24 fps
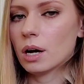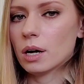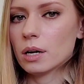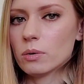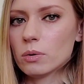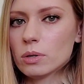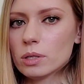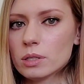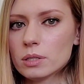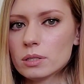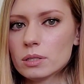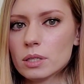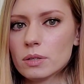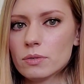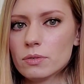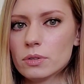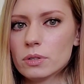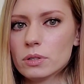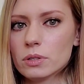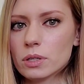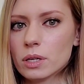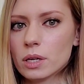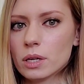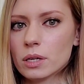I want to see if
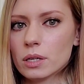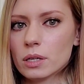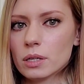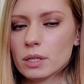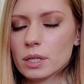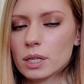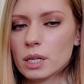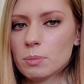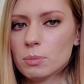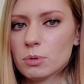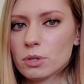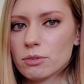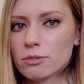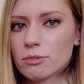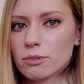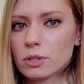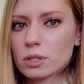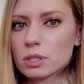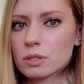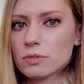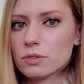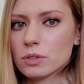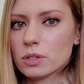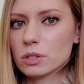you can keep your
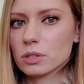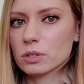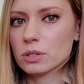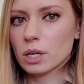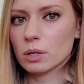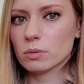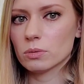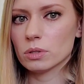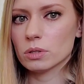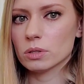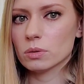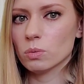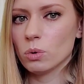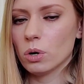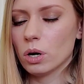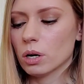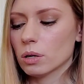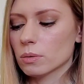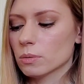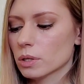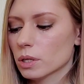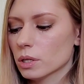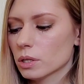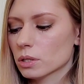first finger down as
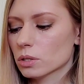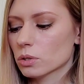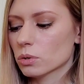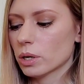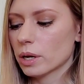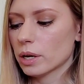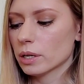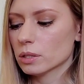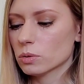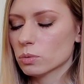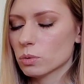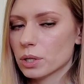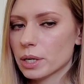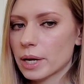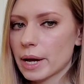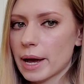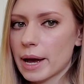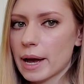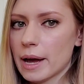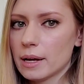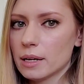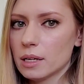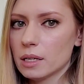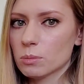well. So as we're
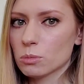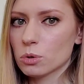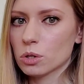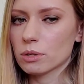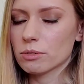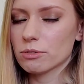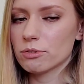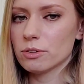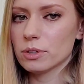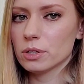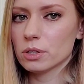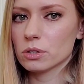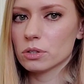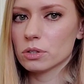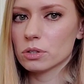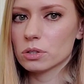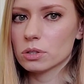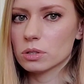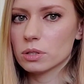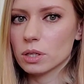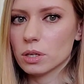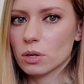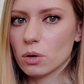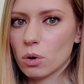adding more
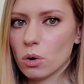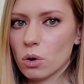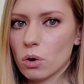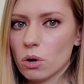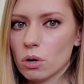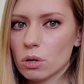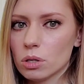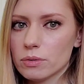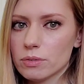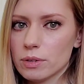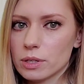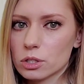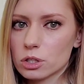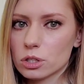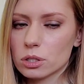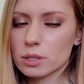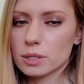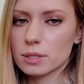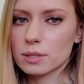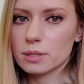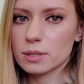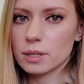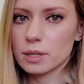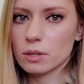fingers, they all eventually
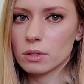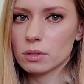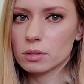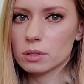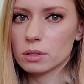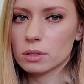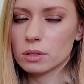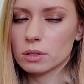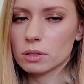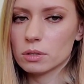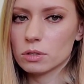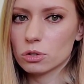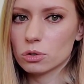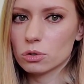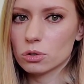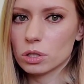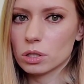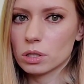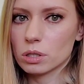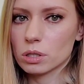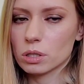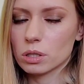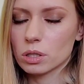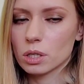stay on the string.
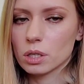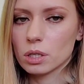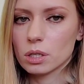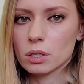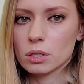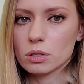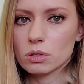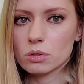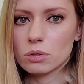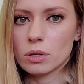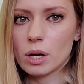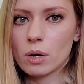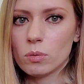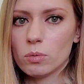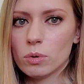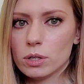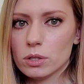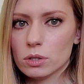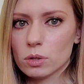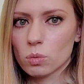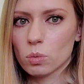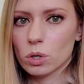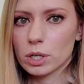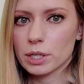So that way
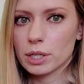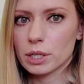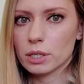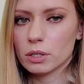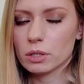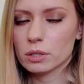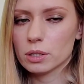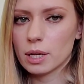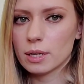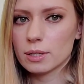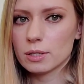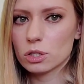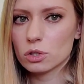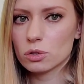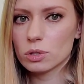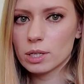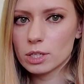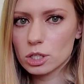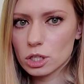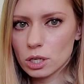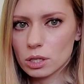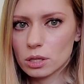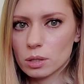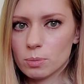you're working on that
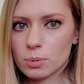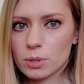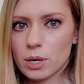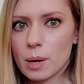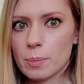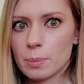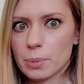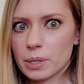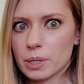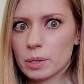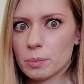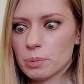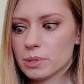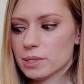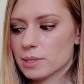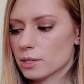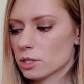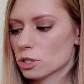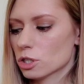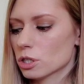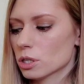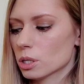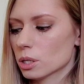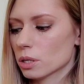stretch and the proper
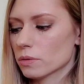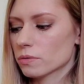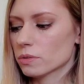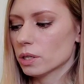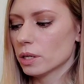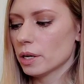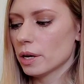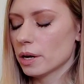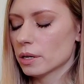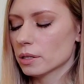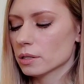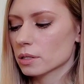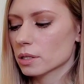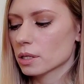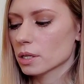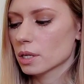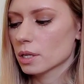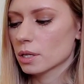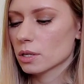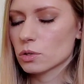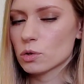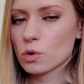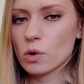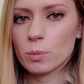positioning of the hand.
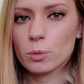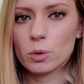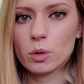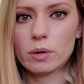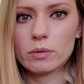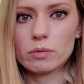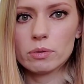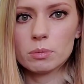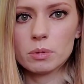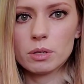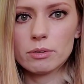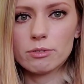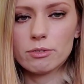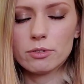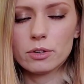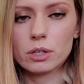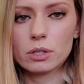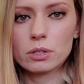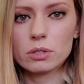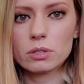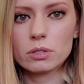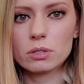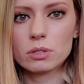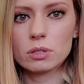So I'm going from the
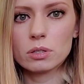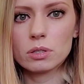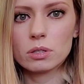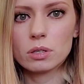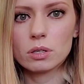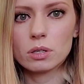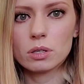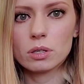first